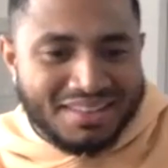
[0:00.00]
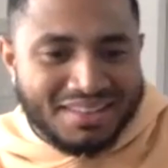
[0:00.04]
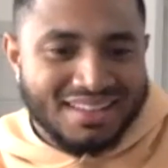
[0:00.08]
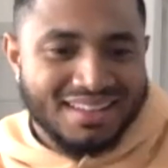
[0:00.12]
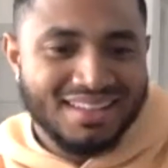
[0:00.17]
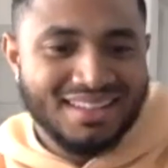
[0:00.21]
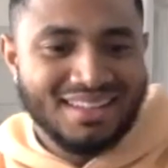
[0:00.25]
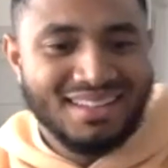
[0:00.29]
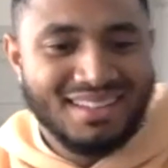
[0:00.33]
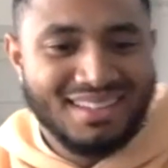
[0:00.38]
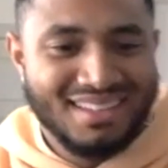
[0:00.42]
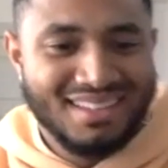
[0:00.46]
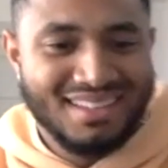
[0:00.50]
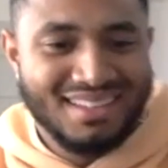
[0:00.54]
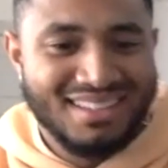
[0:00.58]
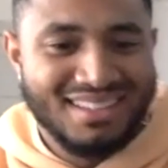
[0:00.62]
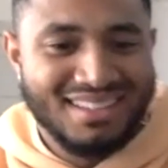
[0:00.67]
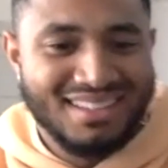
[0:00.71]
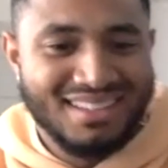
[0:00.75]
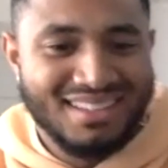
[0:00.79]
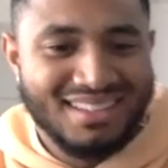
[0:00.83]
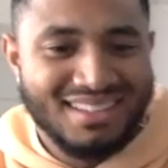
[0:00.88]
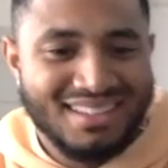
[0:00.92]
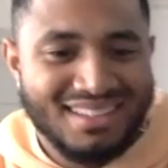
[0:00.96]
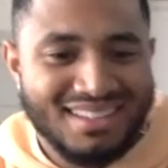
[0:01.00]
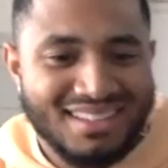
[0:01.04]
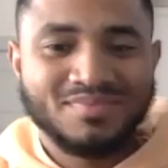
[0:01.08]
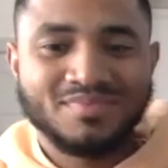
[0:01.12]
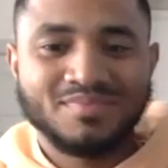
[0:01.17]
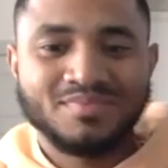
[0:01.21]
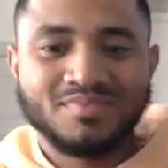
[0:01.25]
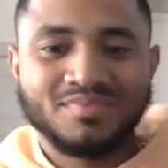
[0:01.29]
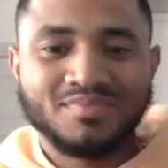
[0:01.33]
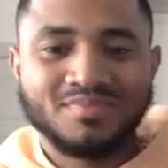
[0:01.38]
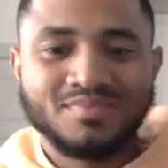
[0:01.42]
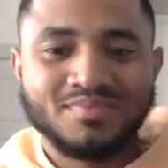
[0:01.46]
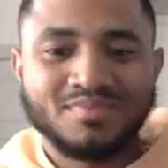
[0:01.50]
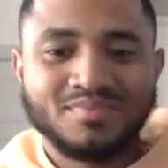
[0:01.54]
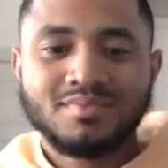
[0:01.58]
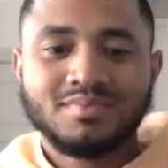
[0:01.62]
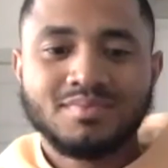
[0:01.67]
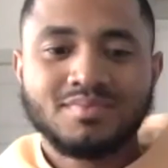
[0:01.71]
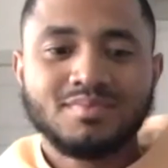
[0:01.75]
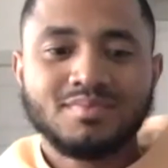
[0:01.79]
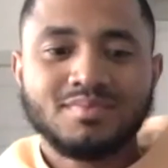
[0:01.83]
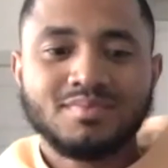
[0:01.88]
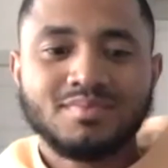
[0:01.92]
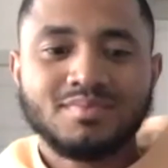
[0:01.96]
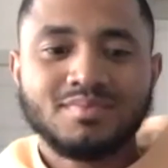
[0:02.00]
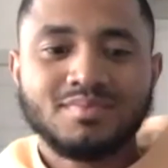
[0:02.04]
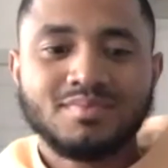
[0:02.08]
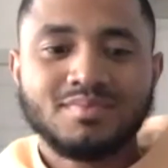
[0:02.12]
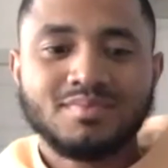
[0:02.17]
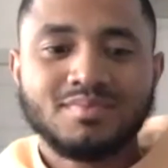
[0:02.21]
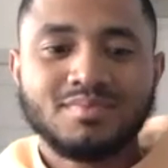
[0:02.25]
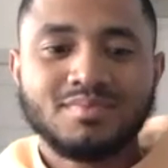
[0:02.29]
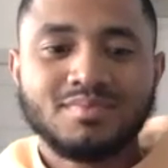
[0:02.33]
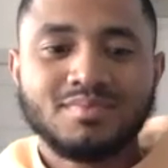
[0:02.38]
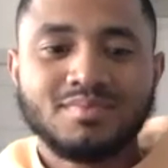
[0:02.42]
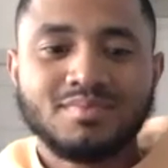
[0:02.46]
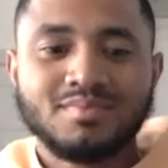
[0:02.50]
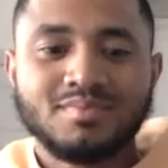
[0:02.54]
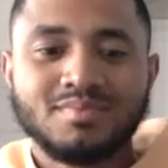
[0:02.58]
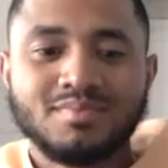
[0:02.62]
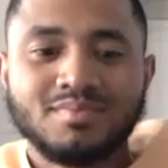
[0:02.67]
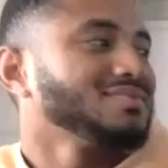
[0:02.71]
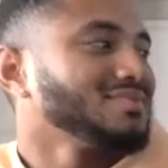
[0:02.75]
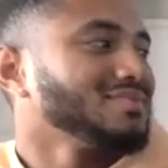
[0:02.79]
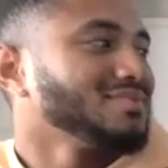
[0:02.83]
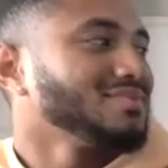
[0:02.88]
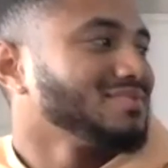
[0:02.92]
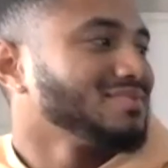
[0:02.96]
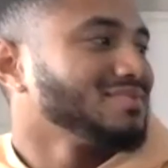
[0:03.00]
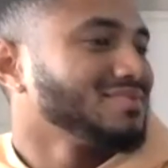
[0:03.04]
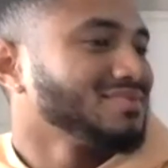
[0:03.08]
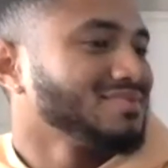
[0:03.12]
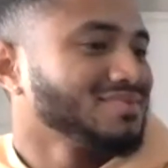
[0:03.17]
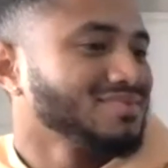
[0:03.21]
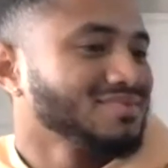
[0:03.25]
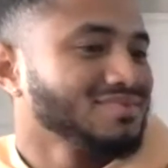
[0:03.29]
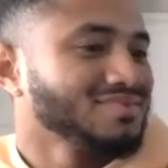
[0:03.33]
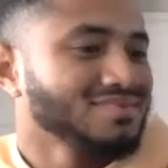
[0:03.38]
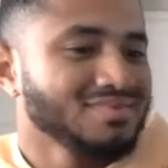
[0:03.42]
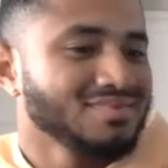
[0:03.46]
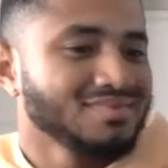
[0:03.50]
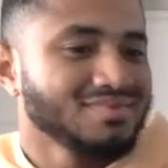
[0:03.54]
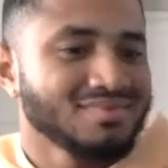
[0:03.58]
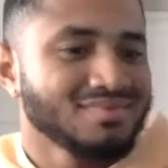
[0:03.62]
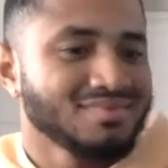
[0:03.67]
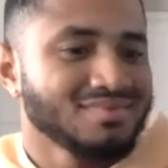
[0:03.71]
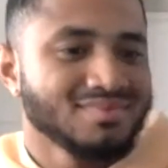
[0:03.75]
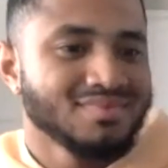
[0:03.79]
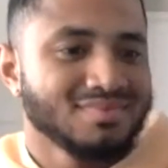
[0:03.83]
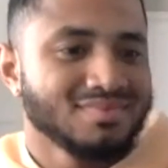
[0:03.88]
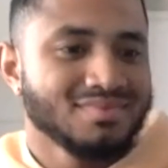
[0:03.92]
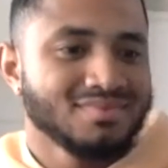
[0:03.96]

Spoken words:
This person isn't speaking.